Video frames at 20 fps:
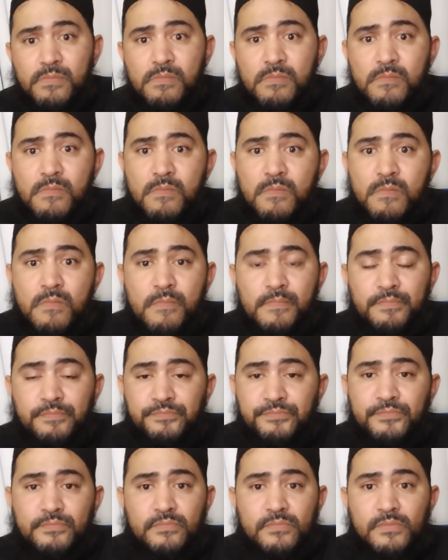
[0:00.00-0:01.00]

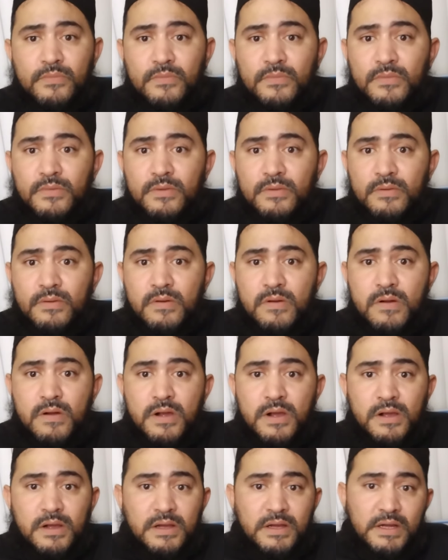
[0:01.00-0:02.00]

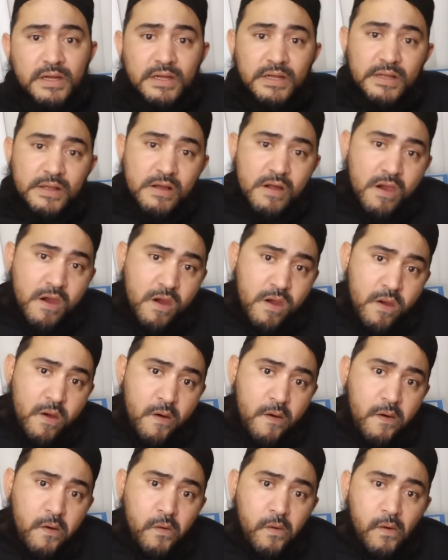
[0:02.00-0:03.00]

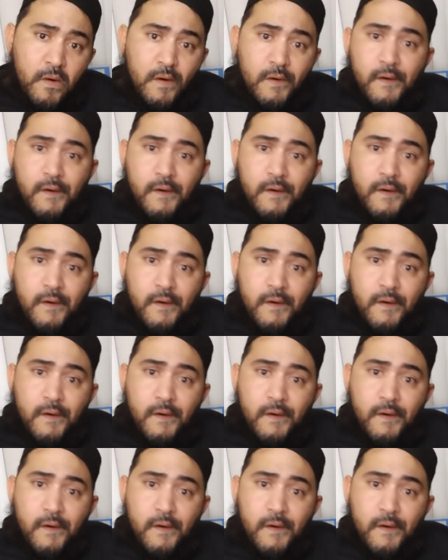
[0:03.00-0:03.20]
Nothing is said.